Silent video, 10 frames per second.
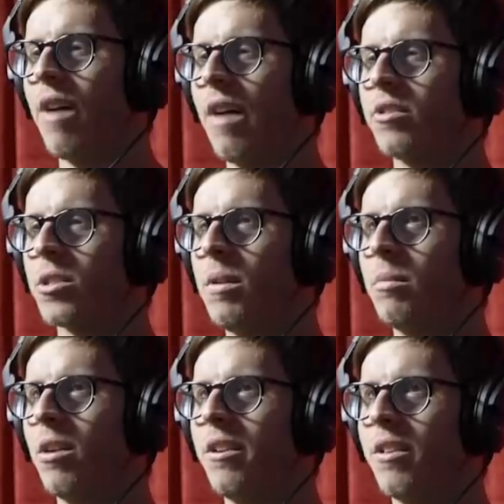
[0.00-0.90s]
five or six
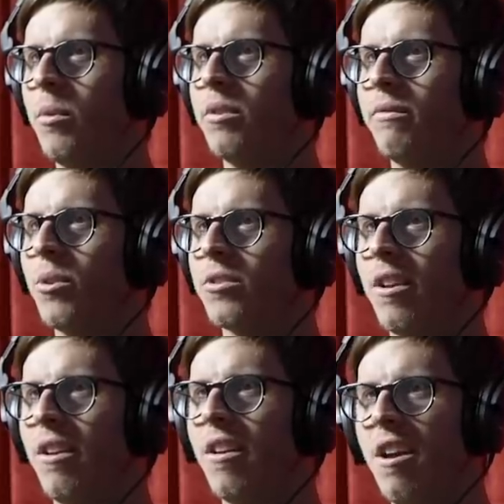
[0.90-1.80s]
people on here that went to Full
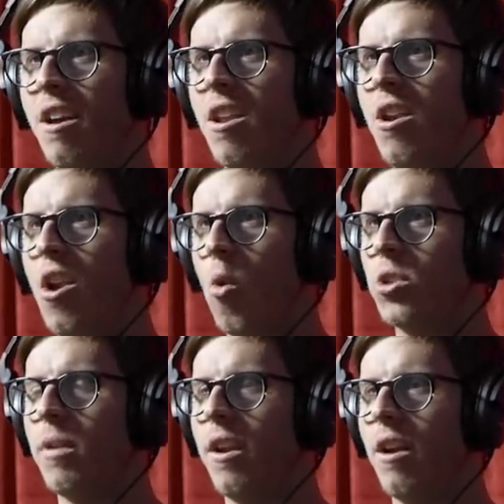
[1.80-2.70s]
Sail. No
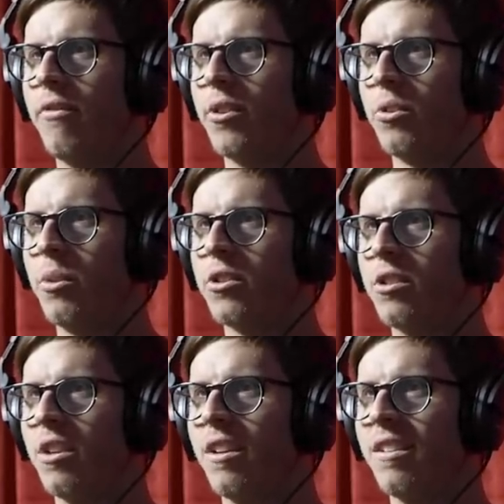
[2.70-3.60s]
one's paid off their
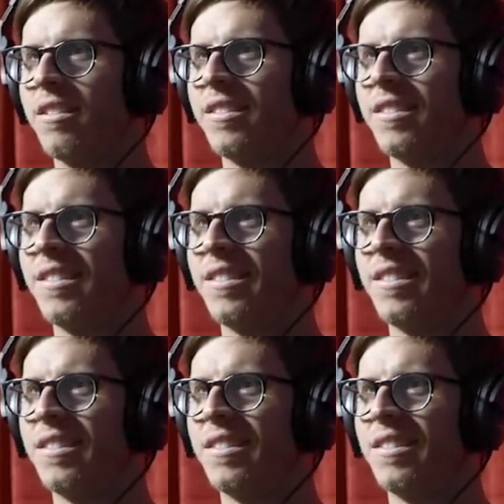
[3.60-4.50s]
tuition yet. Well, it's an
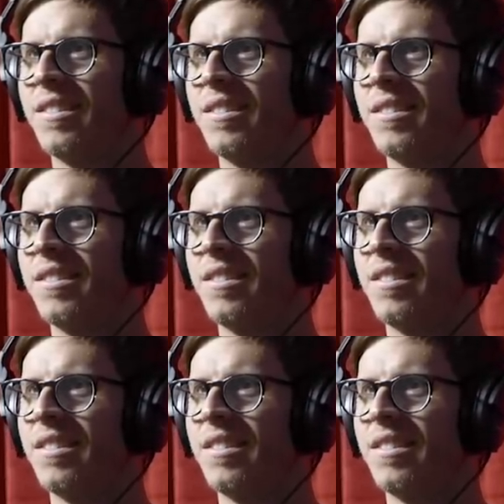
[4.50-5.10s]
expensive school. I